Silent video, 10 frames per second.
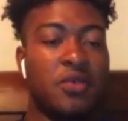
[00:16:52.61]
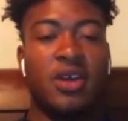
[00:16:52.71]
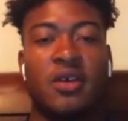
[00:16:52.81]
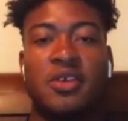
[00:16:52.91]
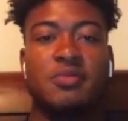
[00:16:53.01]

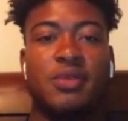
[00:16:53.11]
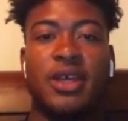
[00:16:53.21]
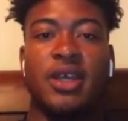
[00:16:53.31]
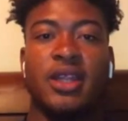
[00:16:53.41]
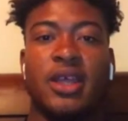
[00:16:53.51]
We always
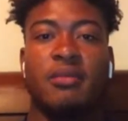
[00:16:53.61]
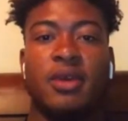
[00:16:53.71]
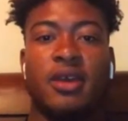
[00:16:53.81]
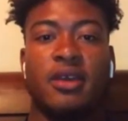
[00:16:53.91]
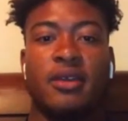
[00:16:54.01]
played Lake
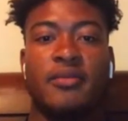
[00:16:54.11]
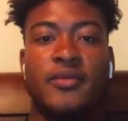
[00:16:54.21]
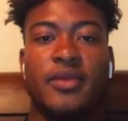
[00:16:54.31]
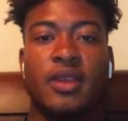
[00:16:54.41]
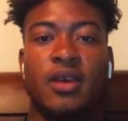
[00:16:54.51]
Mary
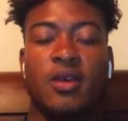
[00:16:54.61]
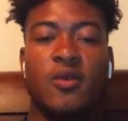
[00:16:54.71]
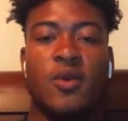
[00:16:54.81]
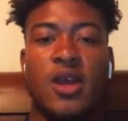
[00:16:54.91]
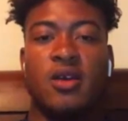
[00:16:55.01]

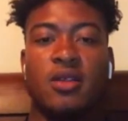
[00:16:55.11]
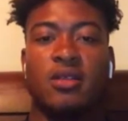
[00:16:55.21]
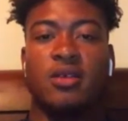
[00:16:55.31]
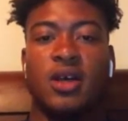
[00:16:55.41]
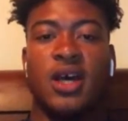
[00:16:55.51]
around
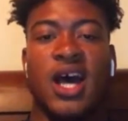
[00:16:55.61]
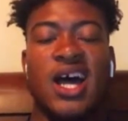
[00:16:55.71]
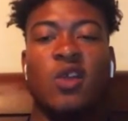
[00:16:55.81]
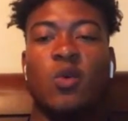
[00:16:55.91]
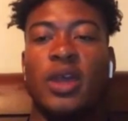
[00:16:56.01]

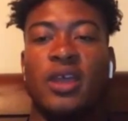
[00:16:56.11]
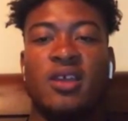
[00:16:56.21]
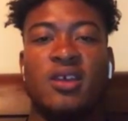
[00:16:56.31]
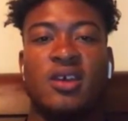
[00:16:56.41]
Halloween.